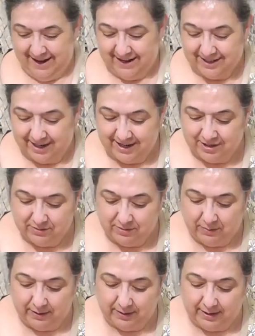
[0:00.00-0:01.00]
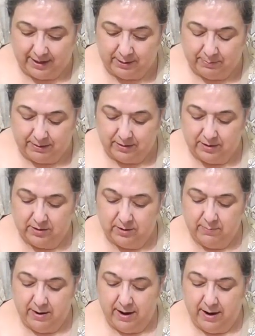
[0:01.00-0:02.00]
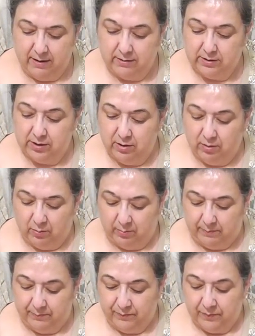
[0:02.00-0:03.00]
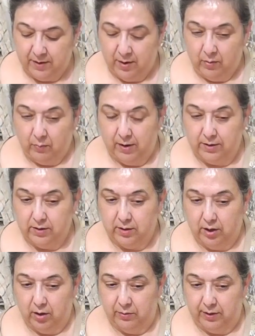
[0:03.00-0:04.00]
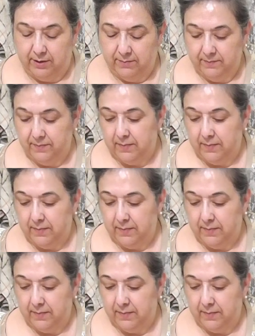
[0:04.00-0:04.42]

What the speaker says: So let's do a quick taste bit. This is my single 1 coating.